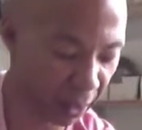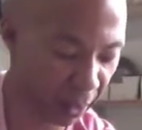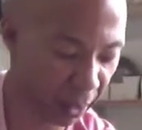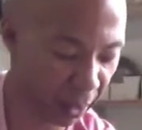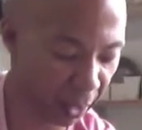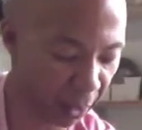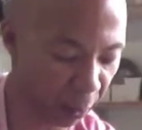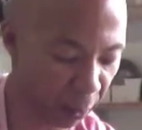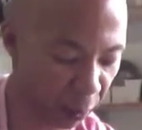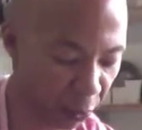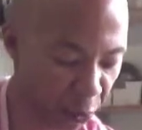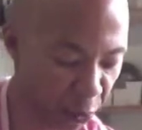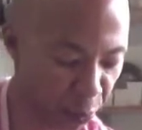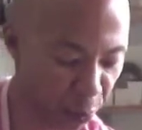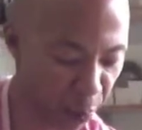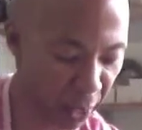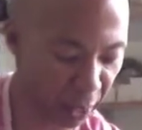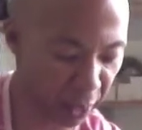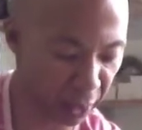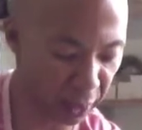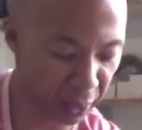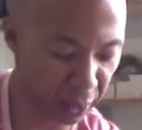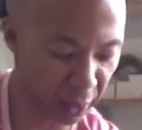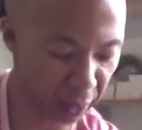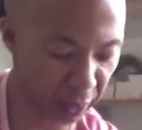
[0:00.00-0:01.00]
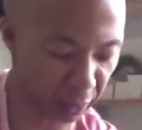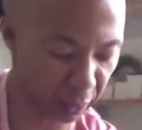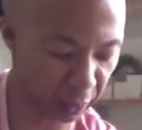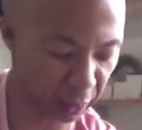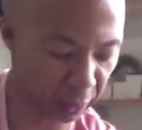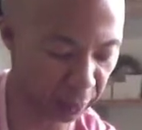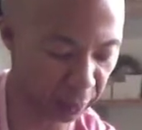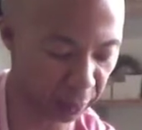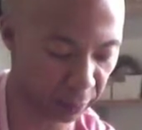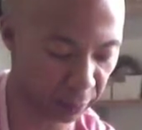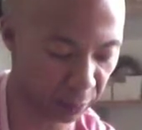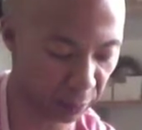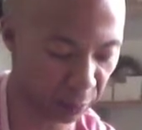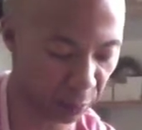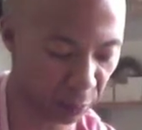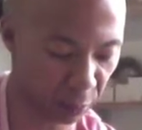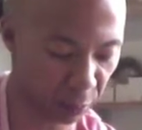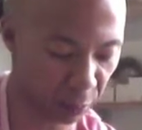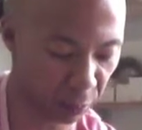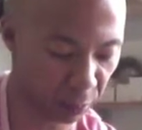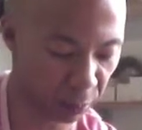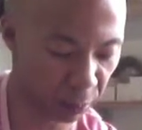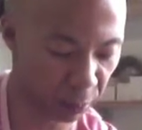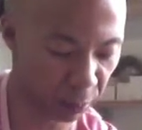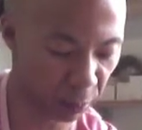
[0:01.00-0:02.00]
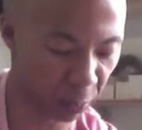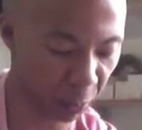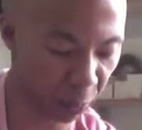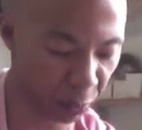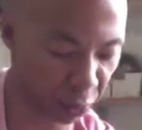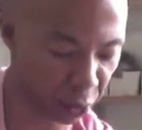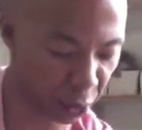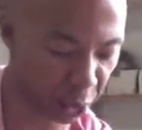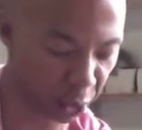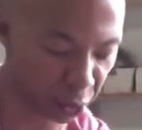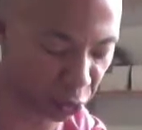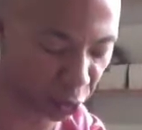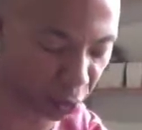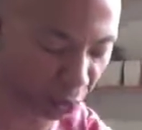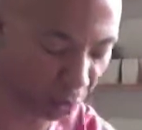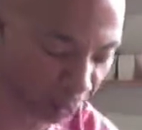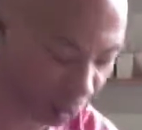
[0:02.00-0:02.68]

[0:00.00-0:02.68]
I was bending, where I was touching the